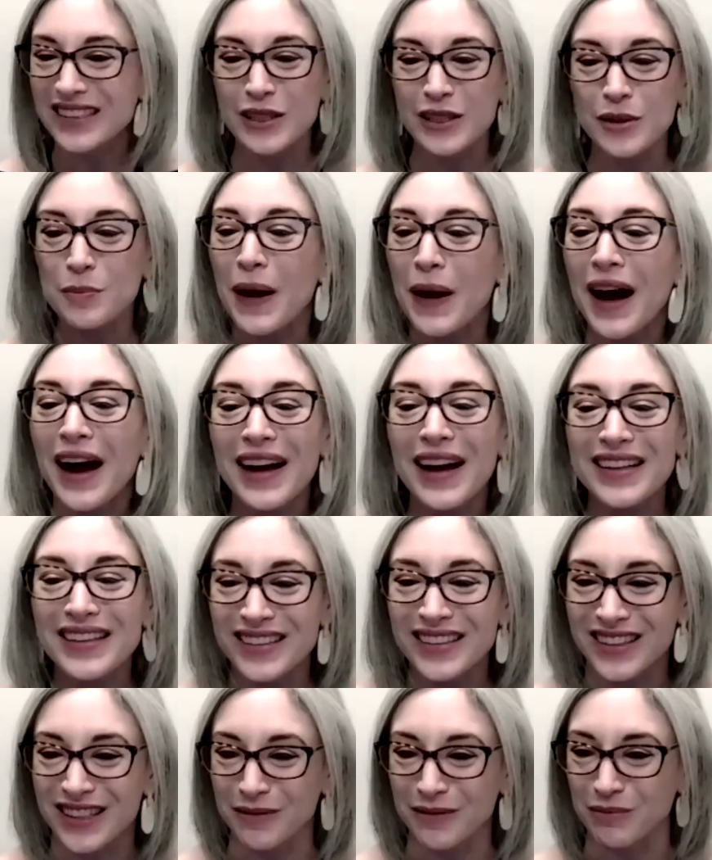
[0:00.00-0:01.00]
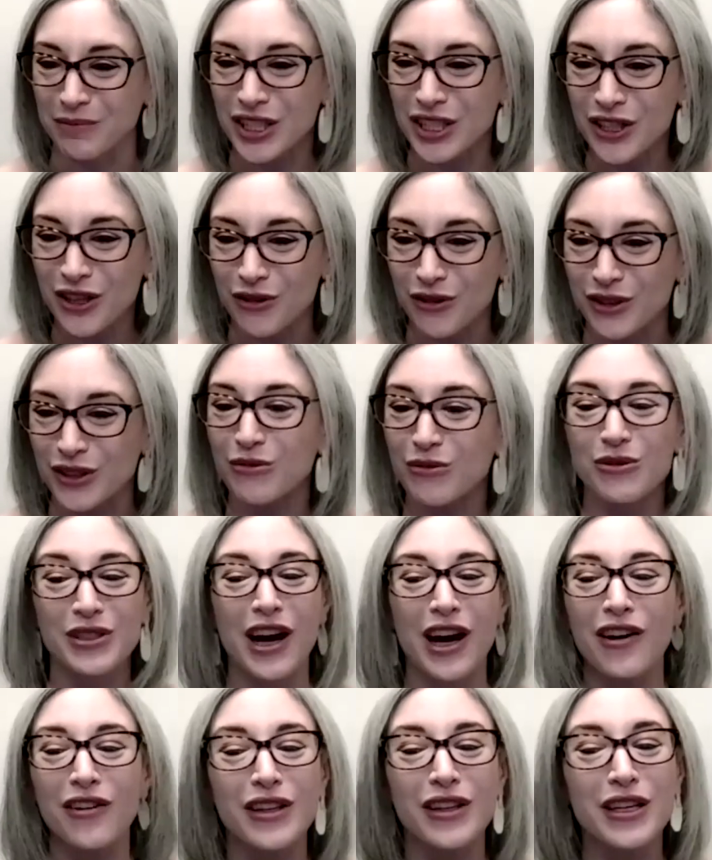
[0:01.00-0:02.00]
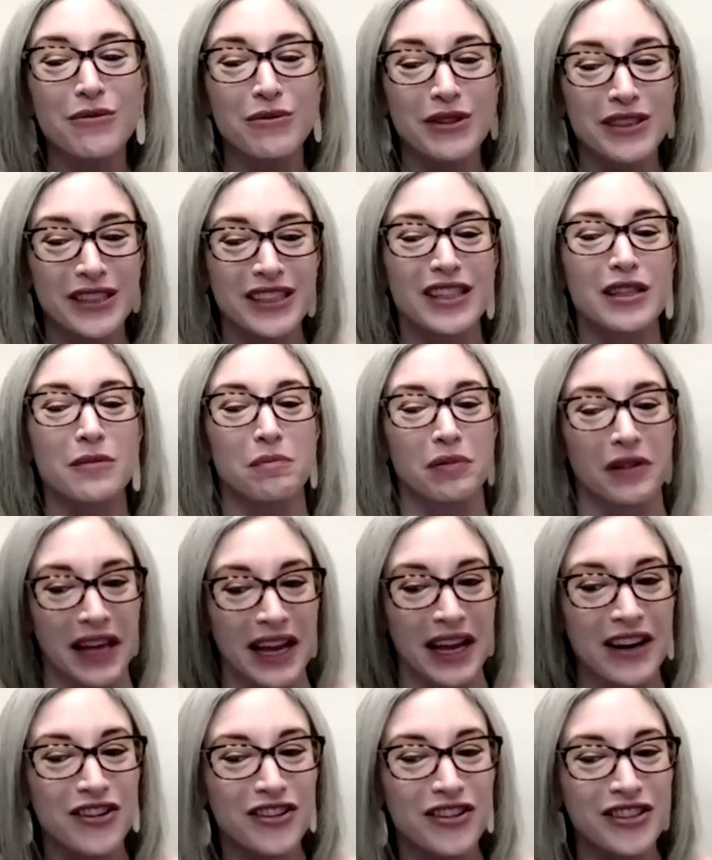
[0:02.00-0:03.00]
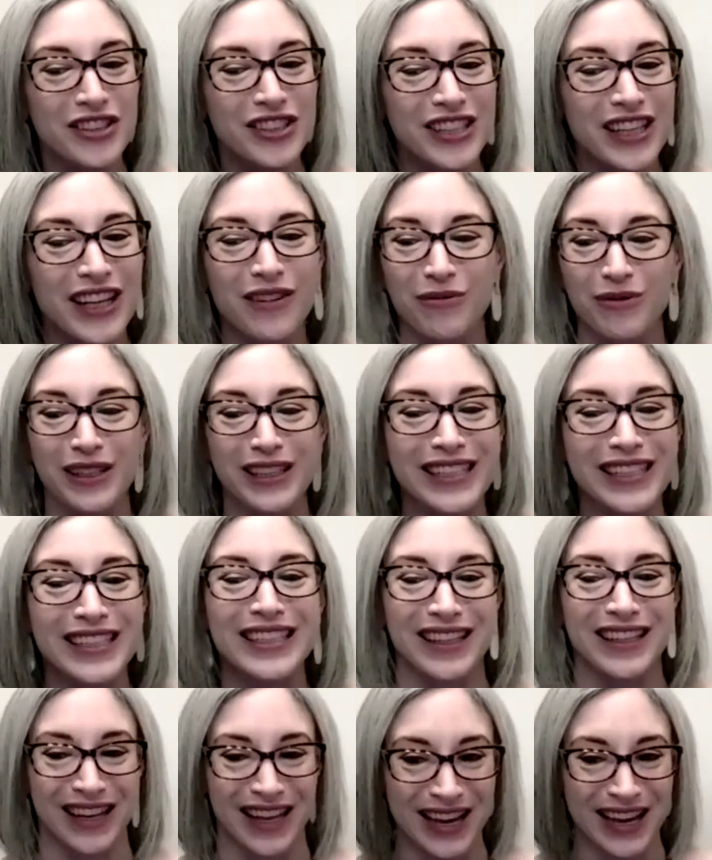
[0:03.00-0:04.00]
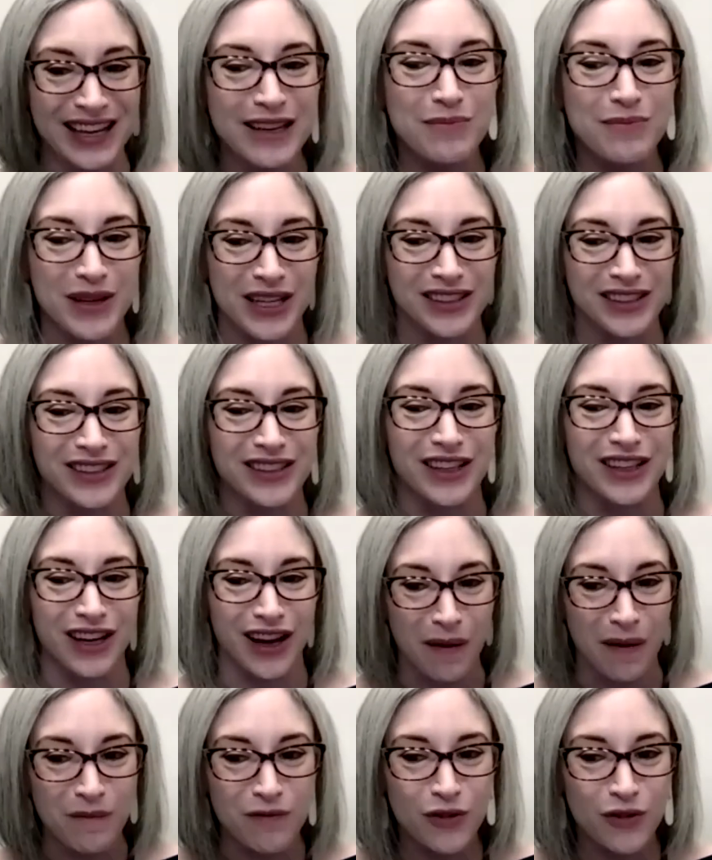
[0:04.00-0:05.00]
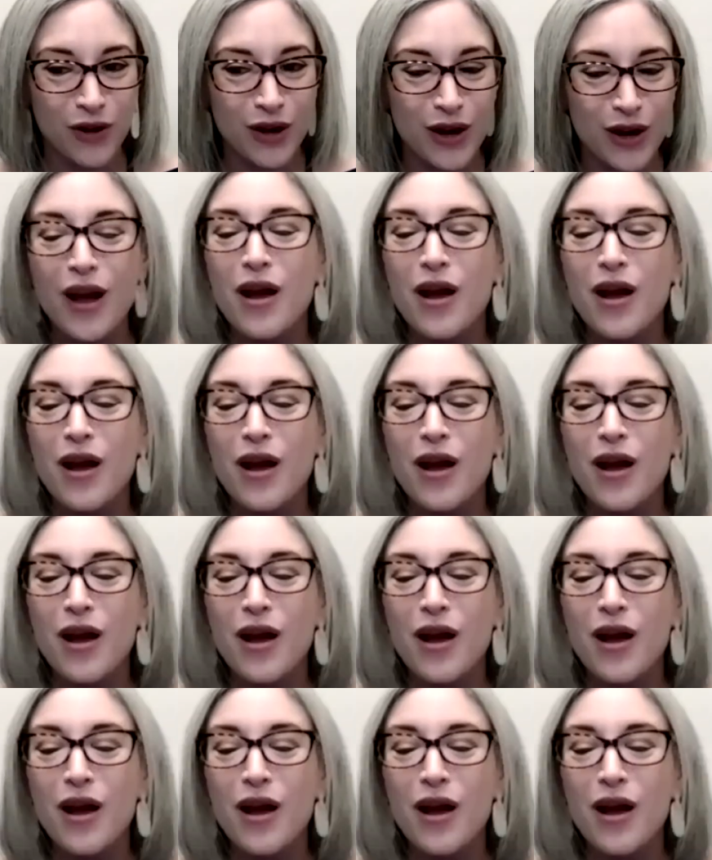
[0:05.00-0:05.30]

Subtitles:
They despised them too. So not only was it the players that really didn't like it because of the comfort,